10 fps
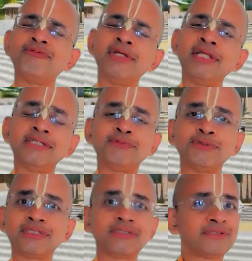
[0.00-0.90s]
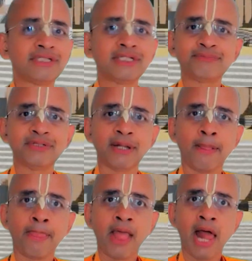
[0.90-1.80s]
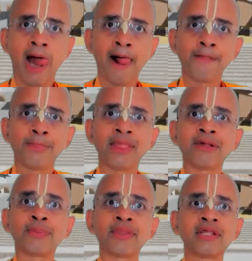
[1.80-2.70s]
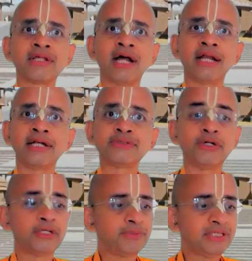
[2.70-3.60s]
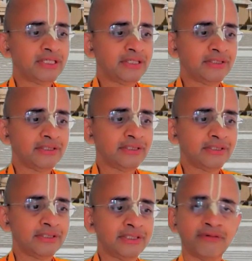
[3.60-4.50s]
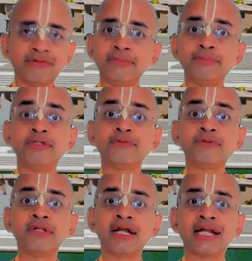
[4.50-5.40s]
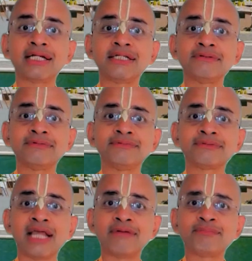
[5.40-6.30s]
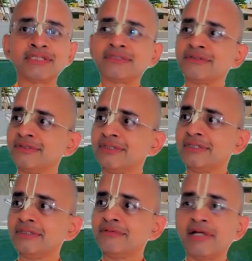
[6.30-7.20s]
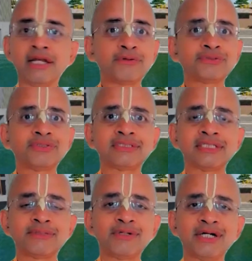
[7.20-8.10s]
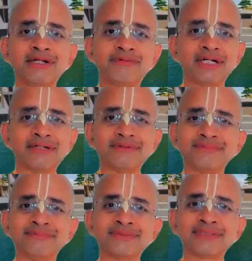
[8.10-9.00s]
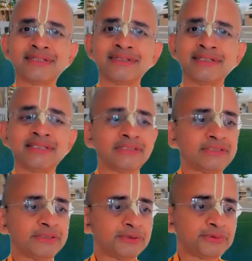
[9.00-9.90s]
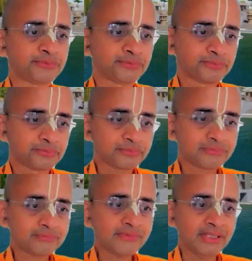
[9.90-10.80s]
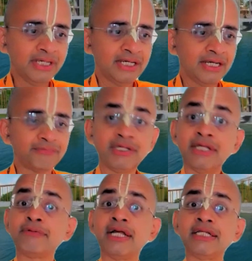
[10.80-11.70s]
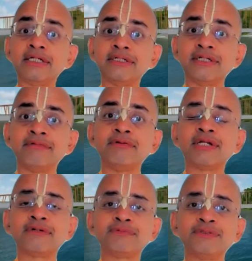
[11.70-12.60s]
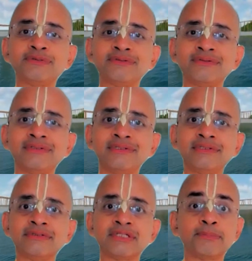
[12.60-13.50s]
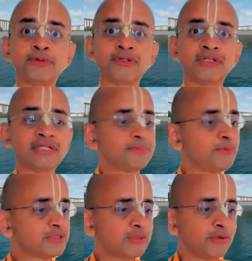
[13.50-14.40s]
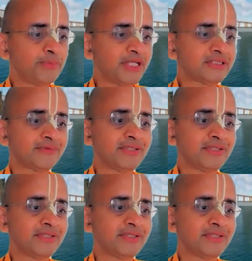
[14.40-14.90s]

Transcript: various features of the temple. And it's going to be in the very beautiful, attractive campus, very close to Chandra Bhaga River. So we invite every one of you to support in this most noblest of